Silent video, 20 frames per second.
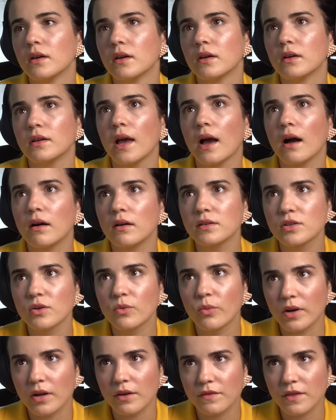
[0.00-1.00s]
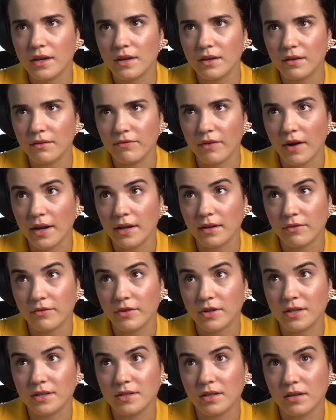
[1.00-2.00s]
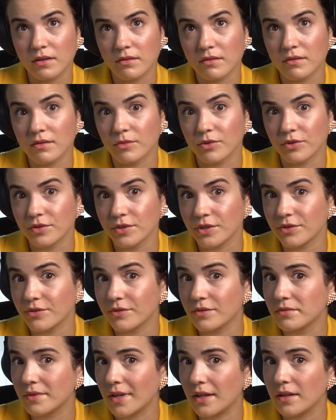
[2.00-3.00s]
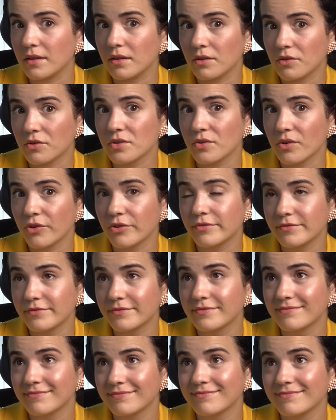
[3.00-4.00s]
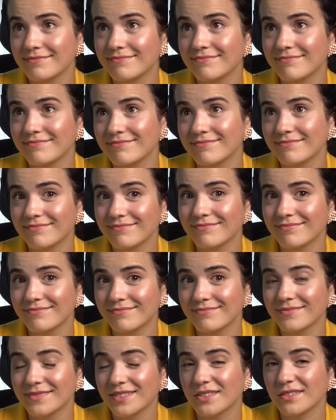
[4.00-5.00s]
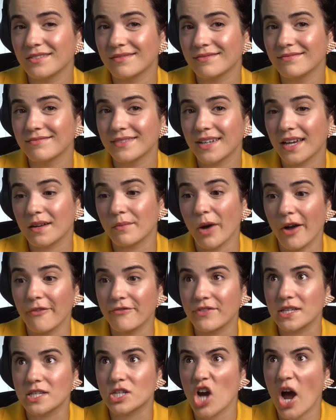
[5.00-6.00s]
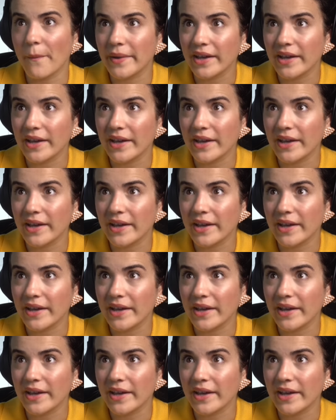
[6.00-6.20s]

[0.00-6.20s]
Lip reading: Yeah, also, what if they find evidence that you're the mole, dude? Then you're screwed. So, get him off this topic,